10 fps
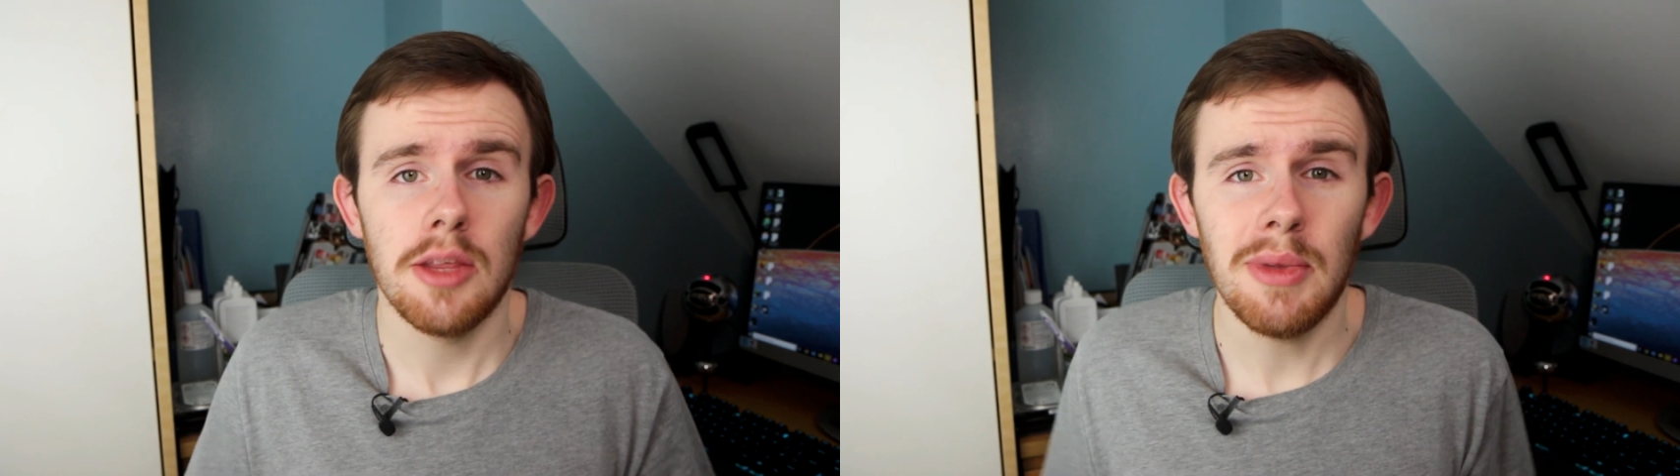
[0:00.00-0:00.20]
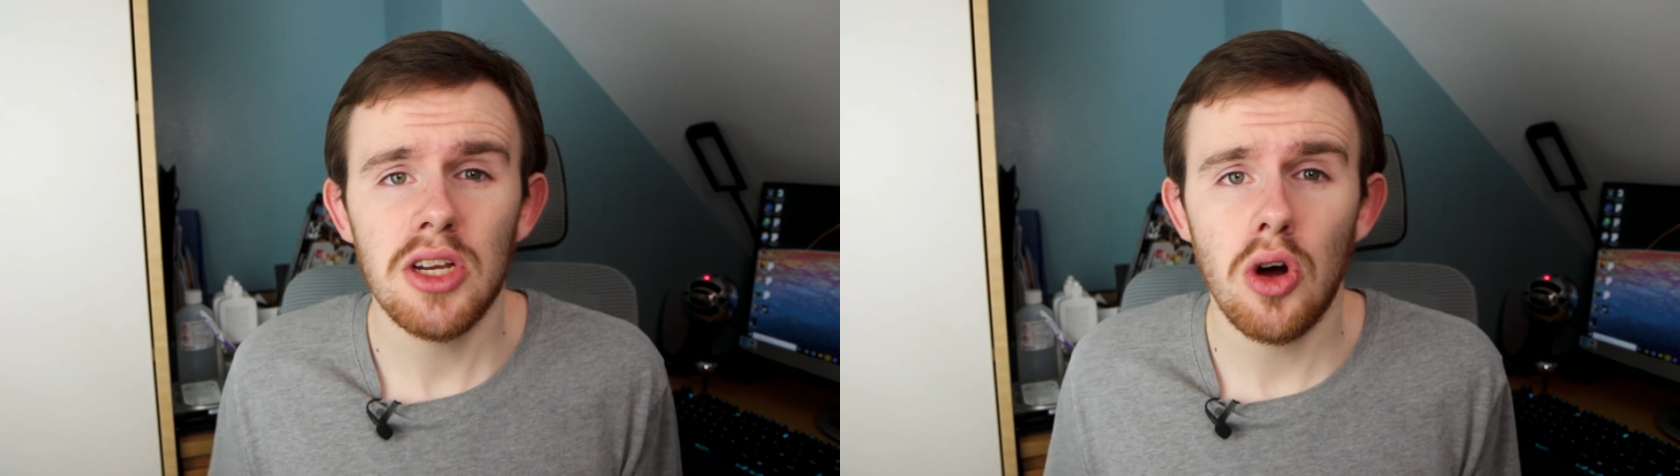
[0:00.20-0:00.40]

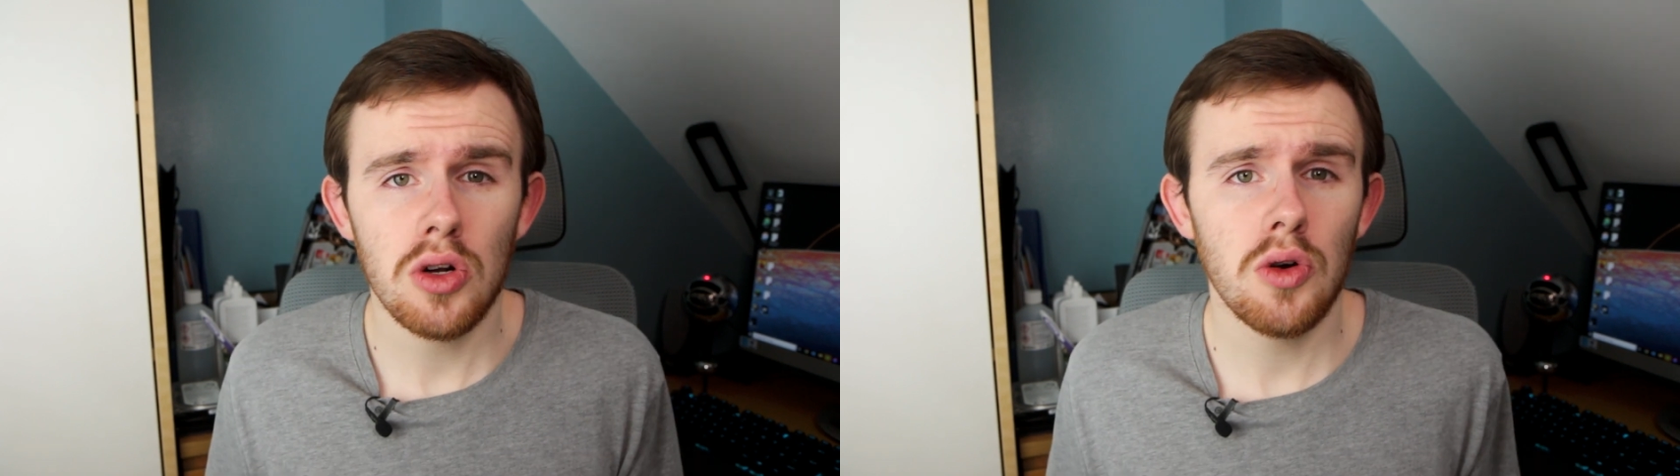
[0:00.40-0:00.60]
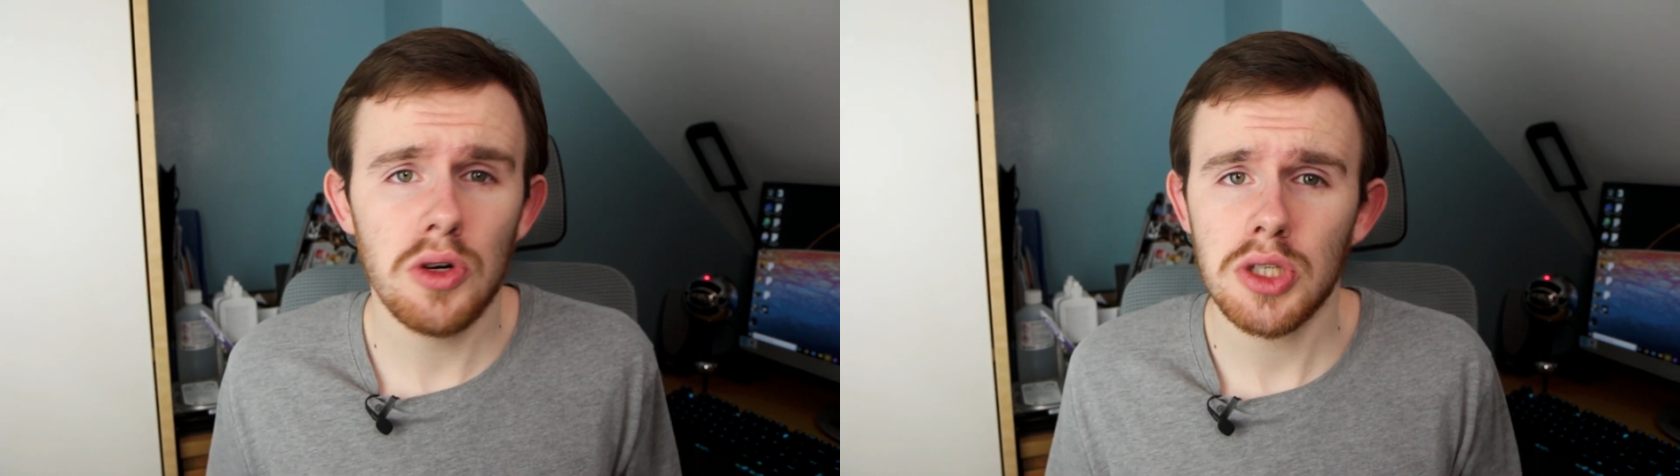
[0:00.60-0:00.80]
The main
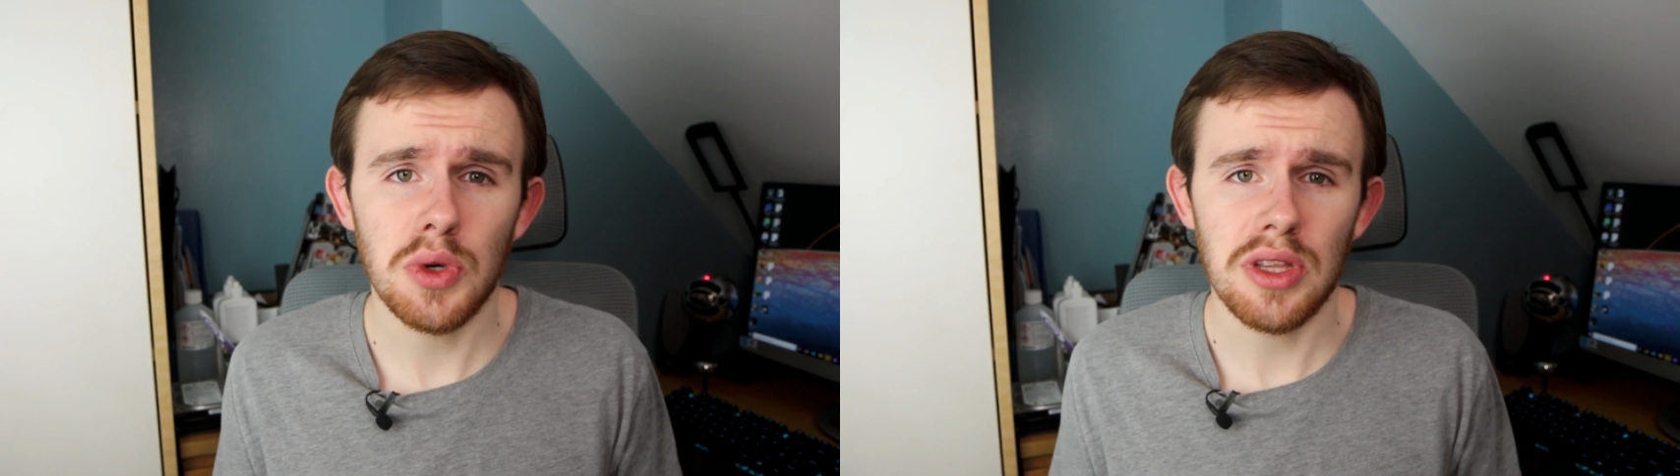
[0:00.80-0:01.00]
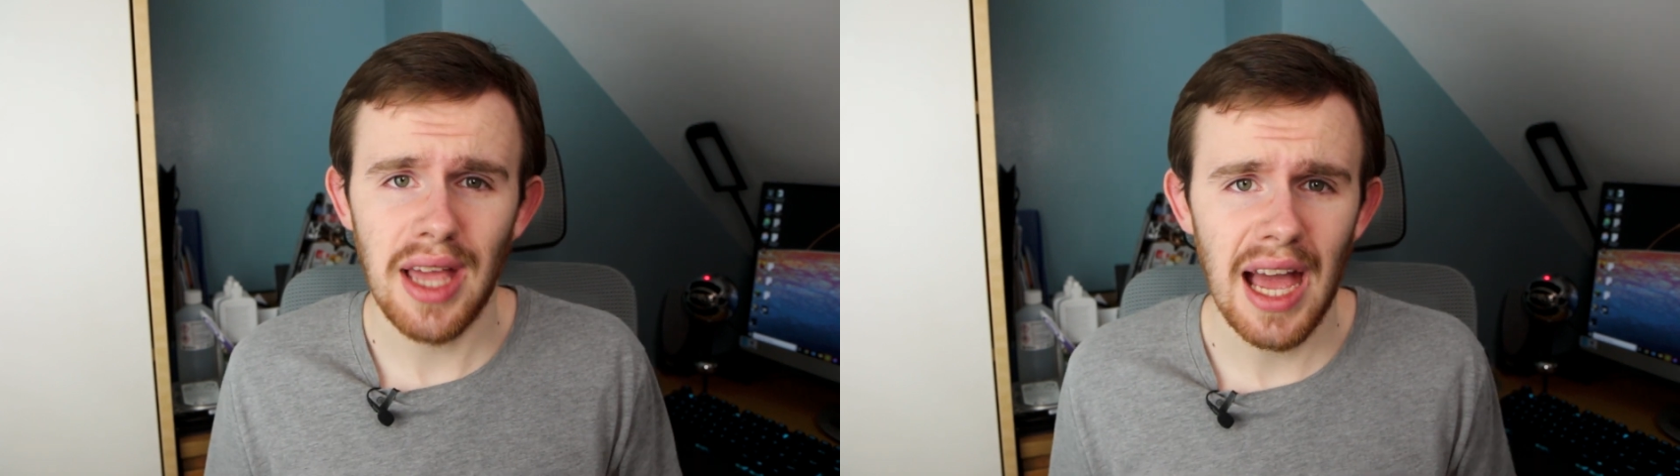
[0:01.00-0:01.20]
concourse
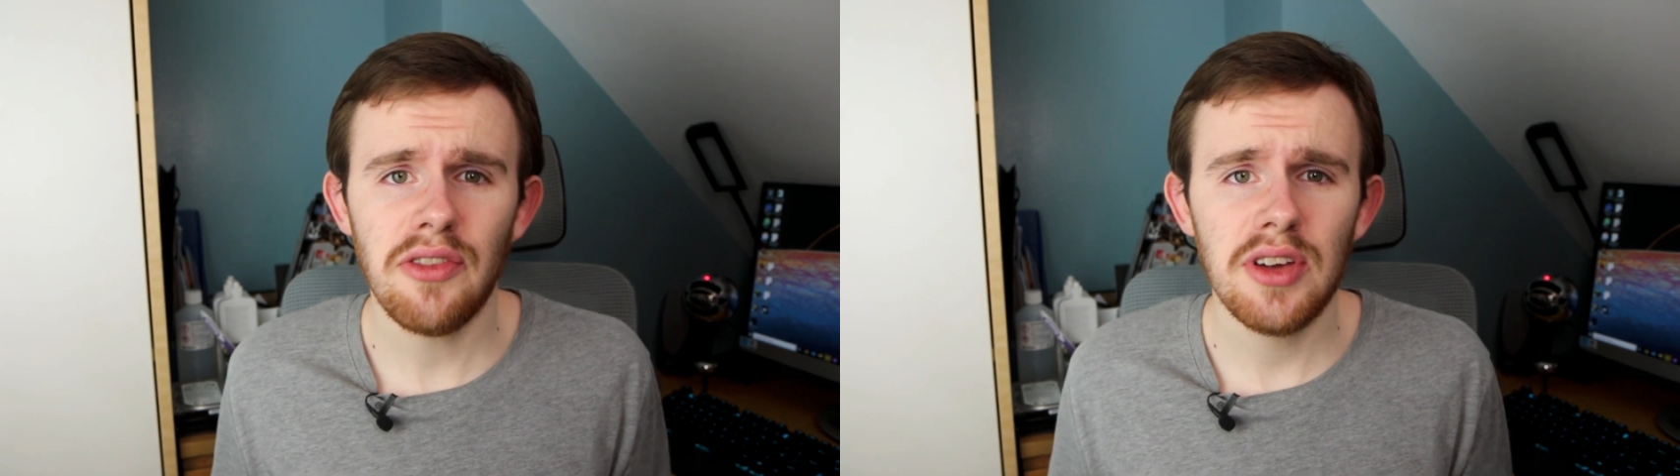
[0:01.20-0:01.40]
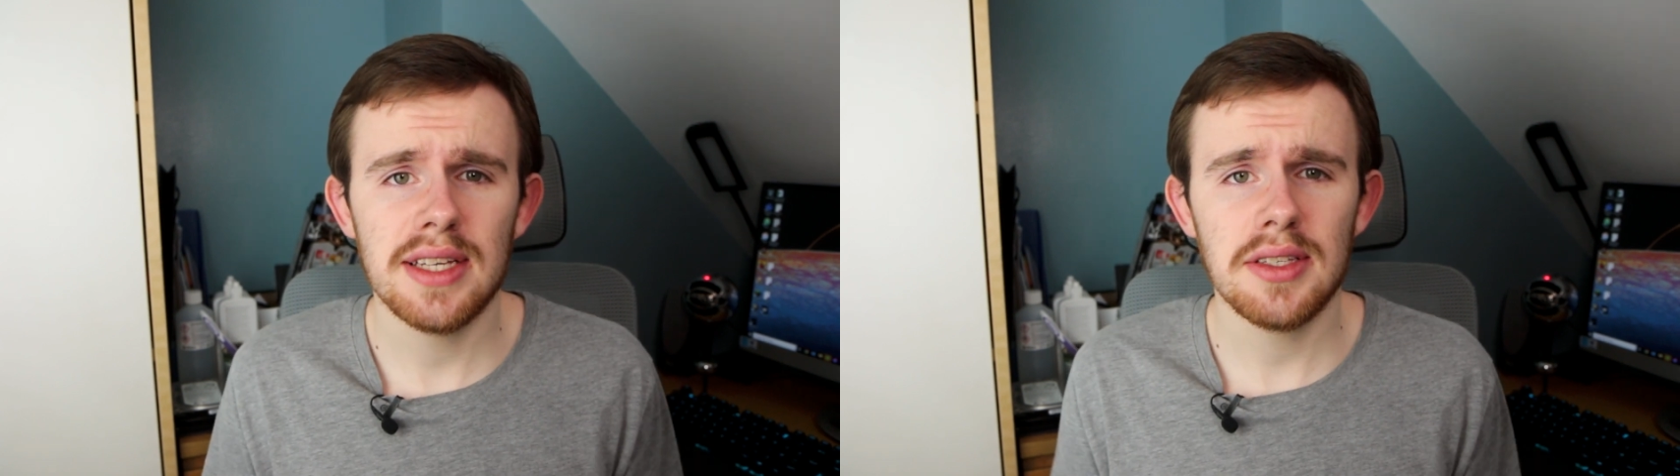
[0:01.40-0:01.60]
where the
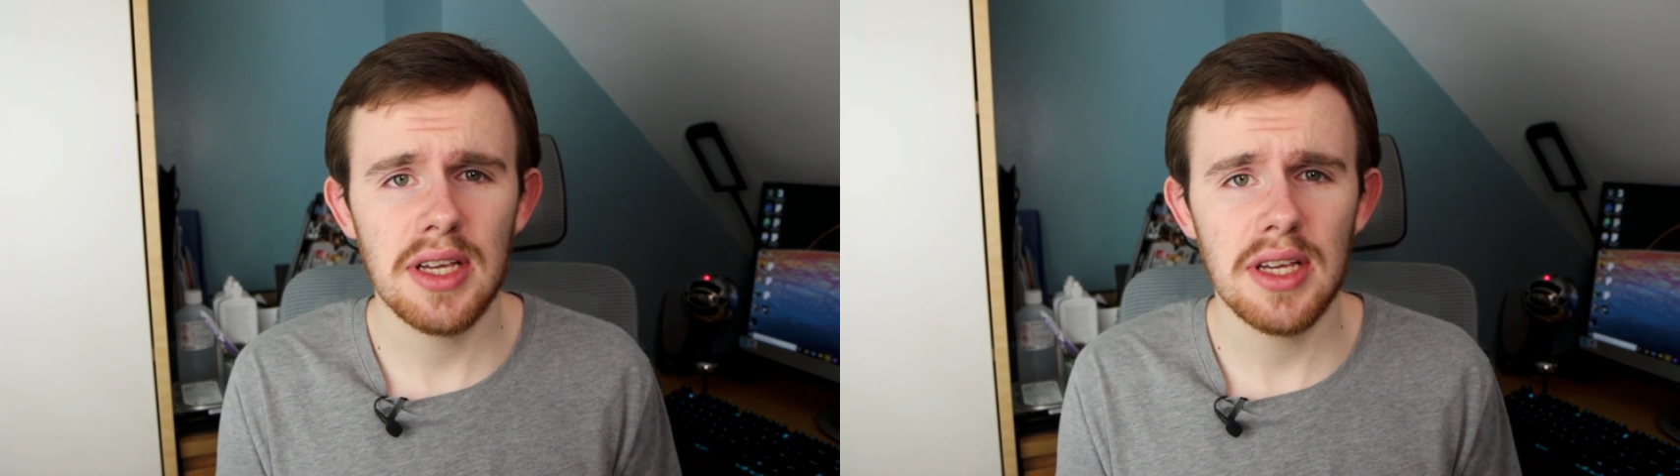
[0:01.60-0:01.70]
cafe is